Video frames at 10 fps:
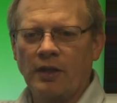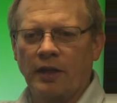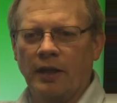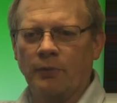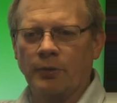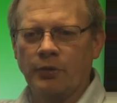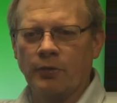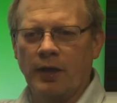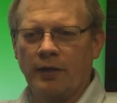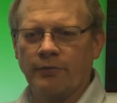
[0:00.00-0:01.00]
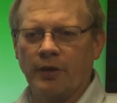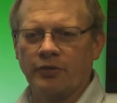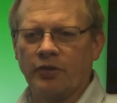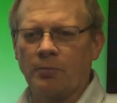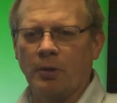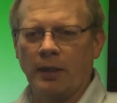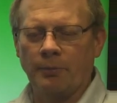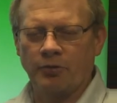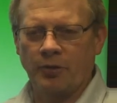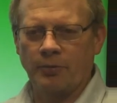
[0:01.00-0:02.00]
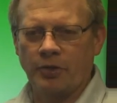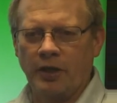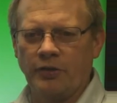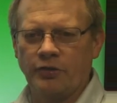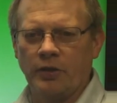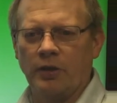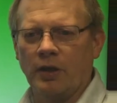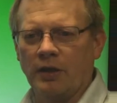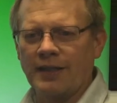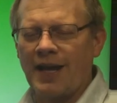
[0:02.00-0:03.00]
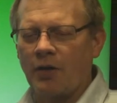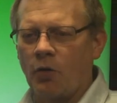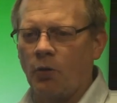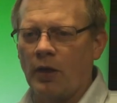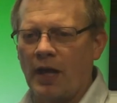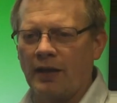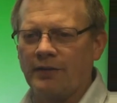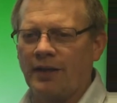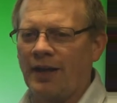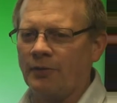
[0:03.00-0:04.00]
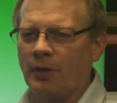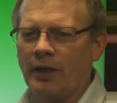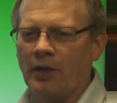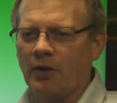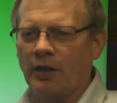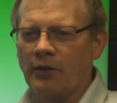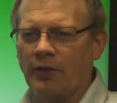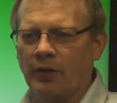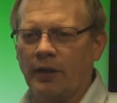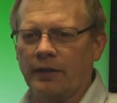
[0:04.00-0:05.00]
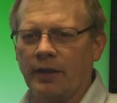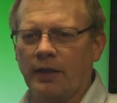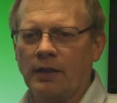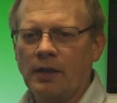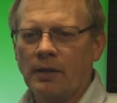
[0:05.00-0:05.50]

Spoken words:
And we do have some light precipitation, not a whole lot on radar or anything like that,